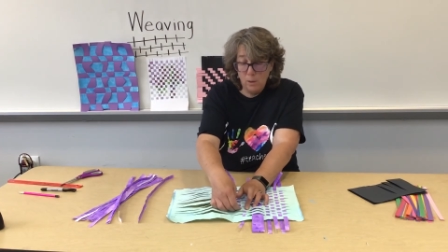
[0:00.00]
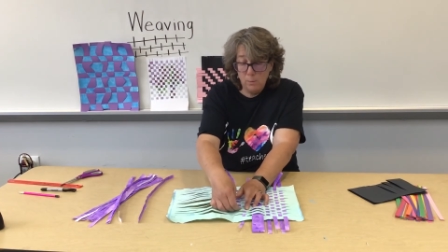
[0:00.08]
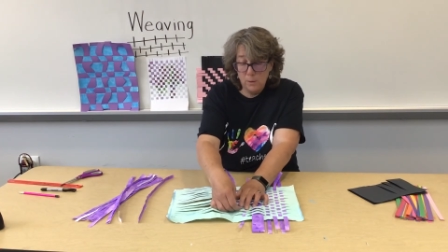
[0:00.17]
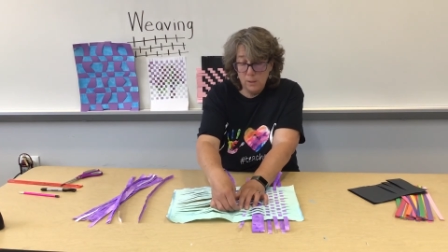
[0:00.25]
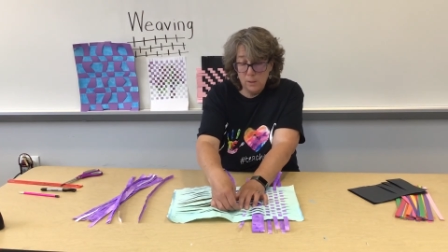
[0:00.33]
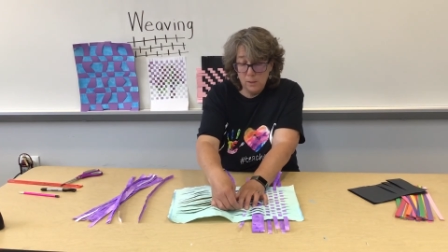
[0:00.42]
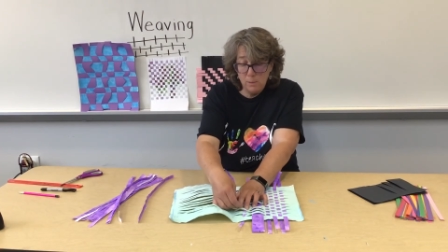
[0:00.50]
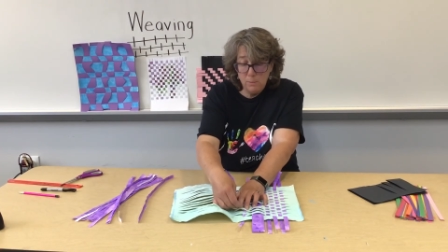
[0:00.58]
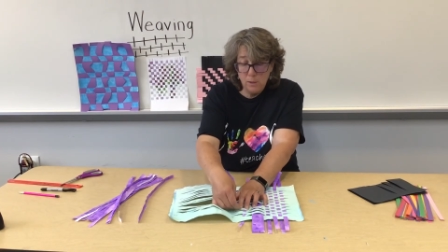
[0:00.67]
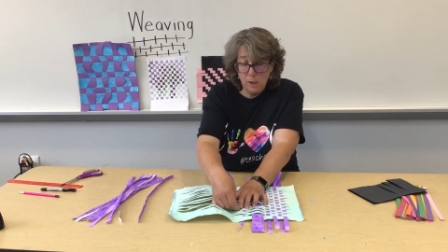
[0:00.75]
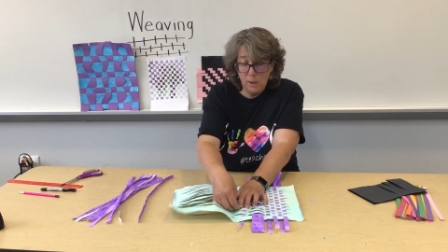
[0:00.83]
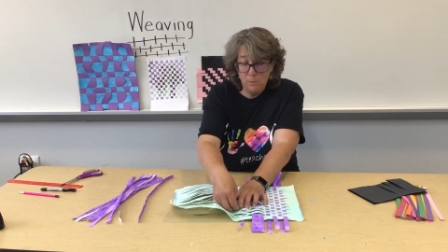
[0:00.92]
but
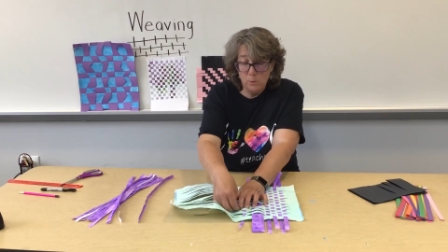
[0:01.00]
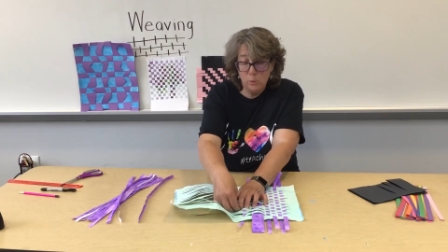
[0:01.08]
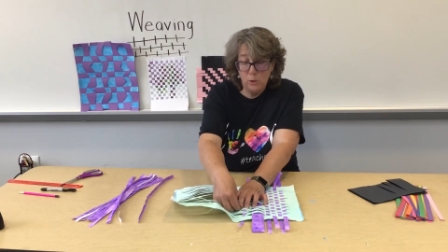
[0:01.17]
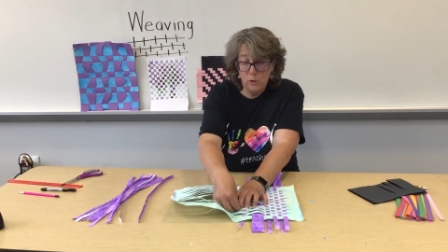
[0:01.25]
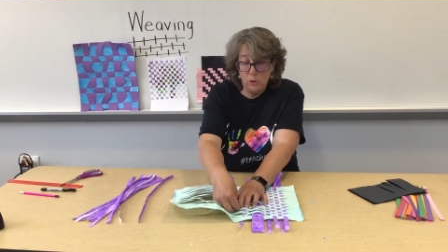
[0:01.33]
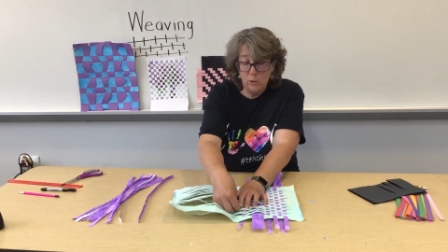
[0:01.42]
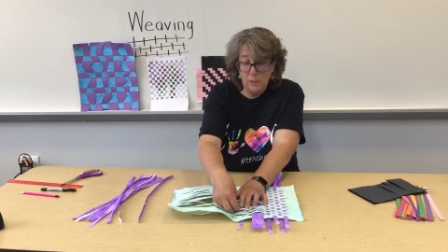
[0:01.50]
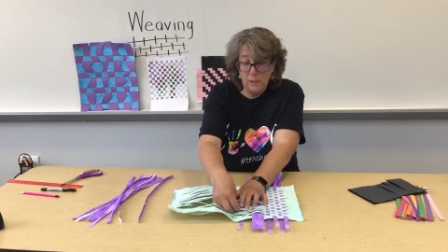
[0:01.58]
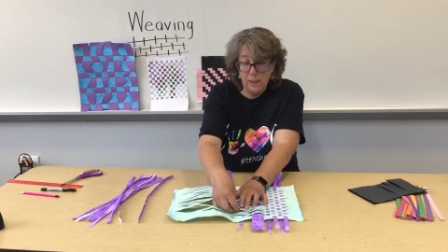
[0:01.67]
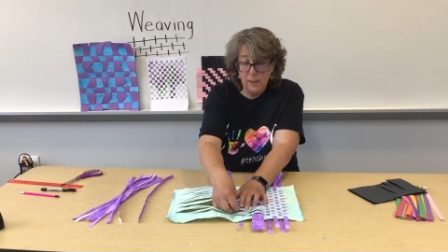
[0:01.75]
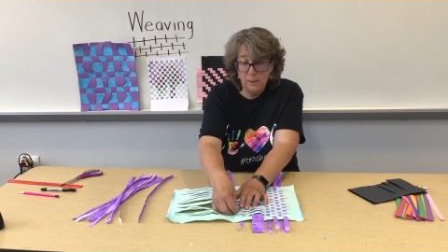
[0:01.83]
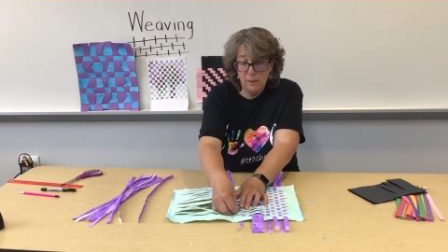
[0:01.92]
sometimes when you
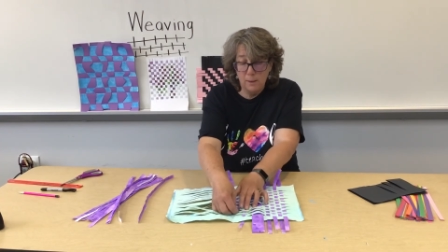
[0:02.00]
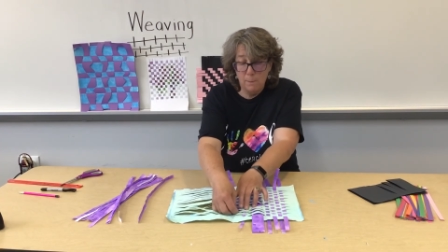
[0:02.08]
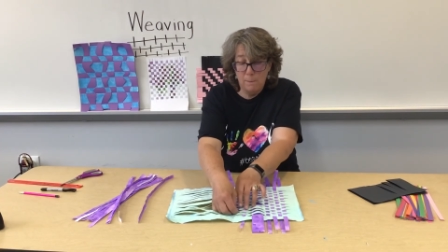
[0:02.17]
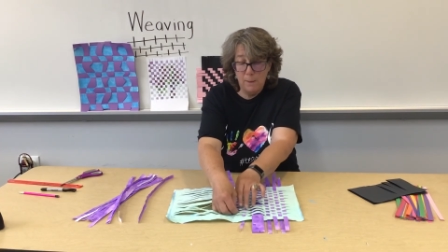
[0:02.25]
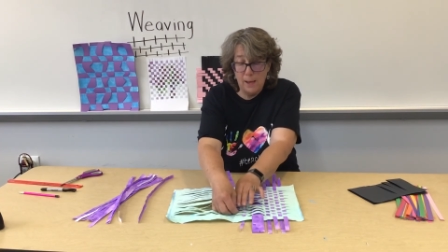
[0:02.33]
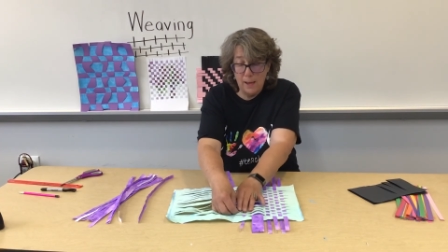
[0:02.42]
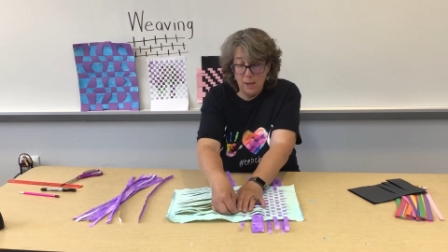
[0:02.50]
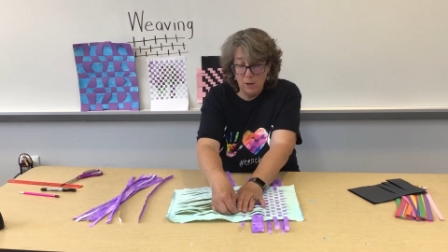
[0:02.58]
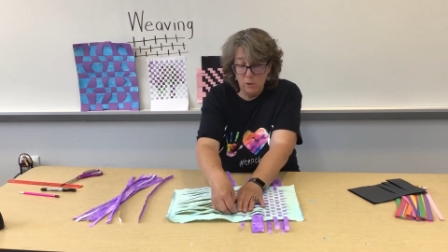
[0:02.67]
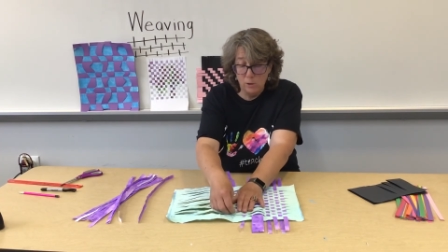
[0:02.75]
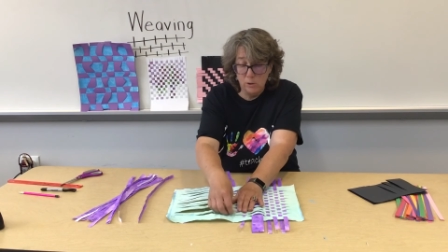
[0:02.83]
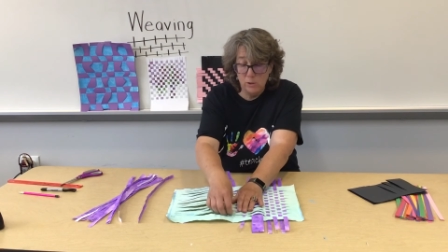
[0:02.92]
get the
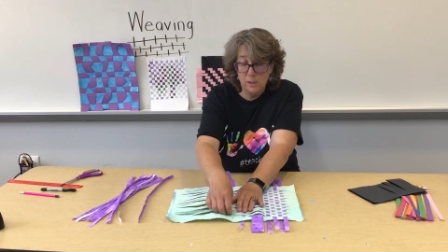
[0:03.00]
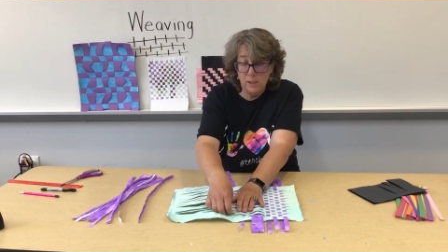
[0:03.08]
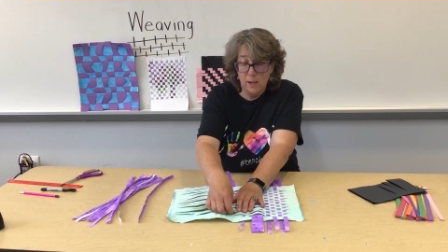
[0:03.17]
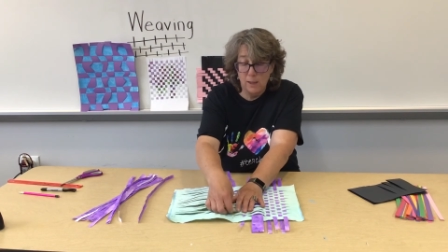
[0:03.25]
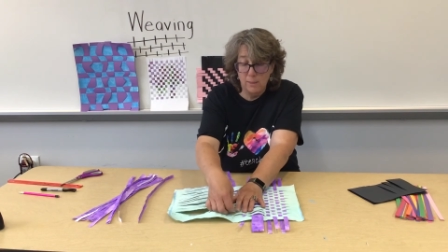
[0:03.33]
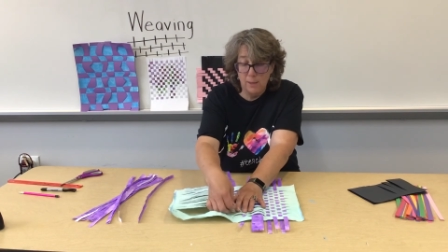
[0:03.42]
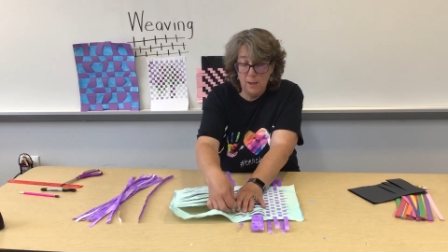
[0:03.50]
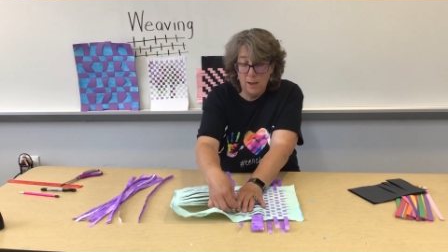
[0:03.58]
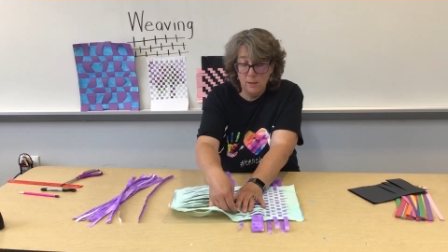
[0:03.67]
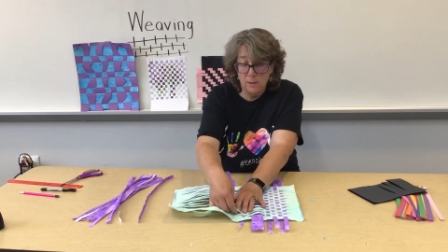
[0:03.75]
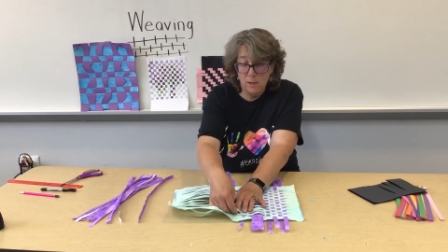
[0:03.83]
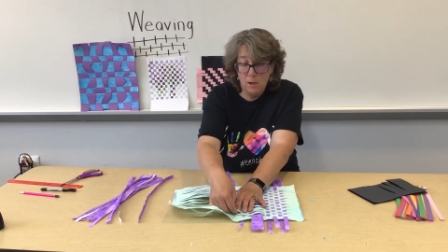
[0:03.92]
patterns and
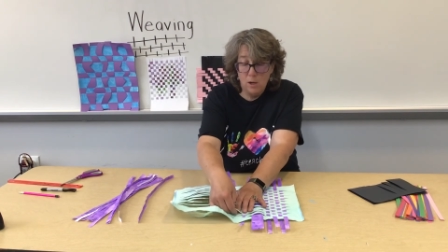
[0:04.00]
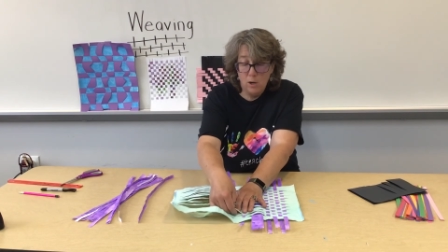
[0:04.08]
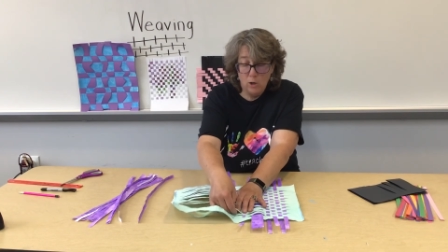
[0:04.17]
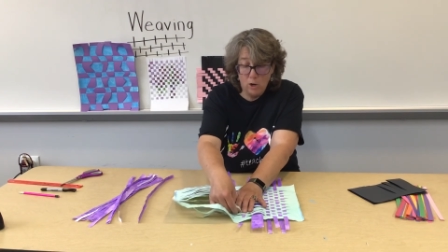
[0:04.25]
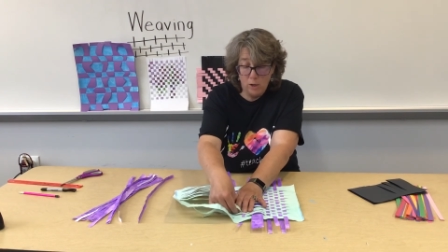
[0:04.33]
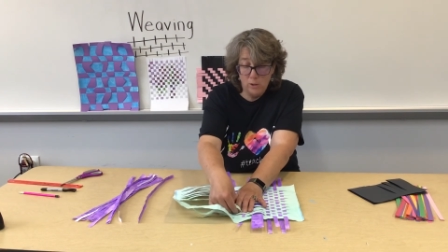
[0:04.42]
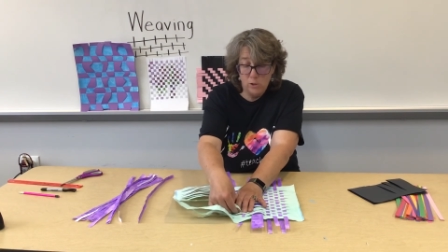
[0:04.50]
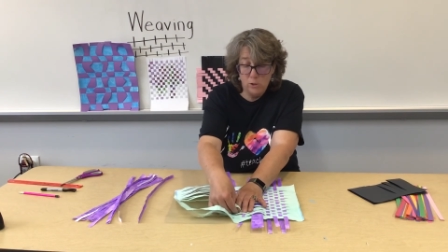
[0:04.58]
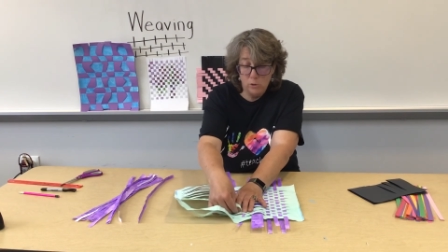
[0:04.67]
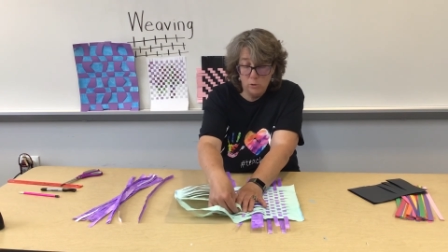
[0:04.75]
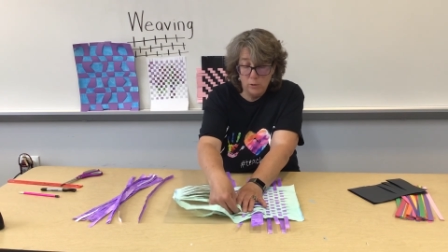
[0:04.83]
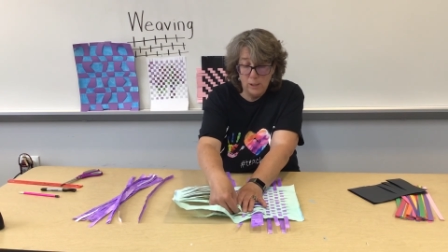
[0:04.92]
that
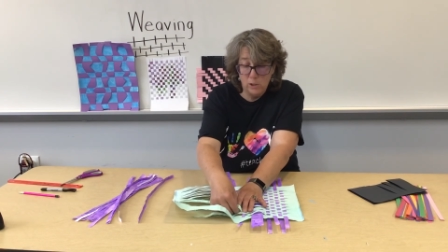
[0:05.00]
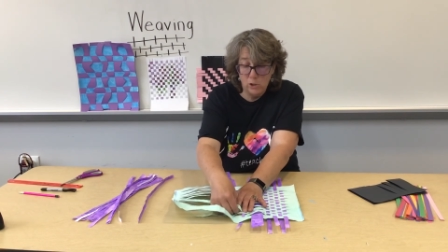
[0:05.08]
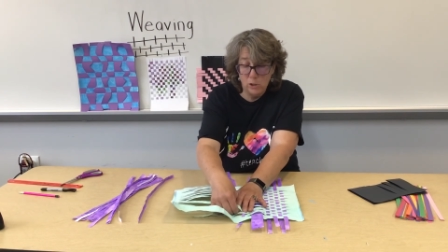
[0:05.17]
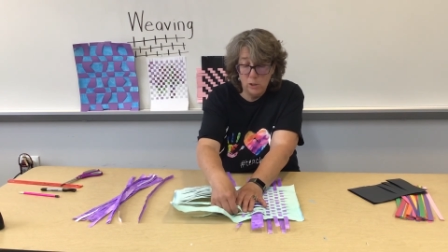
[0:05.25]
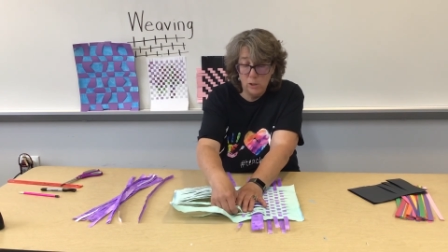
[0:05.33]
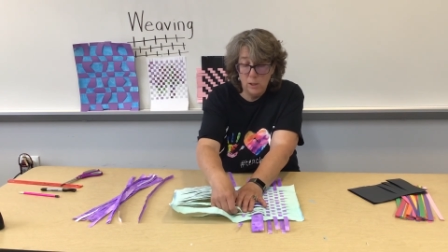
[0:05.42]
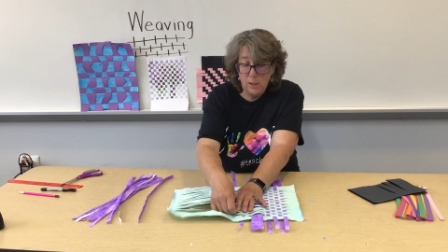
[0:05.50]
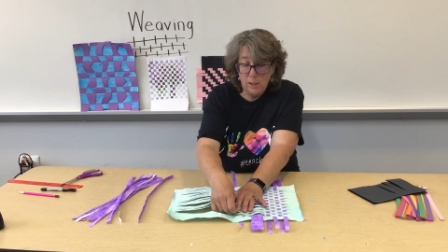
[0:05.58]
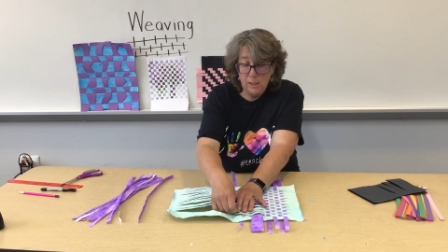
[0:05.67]
concentration,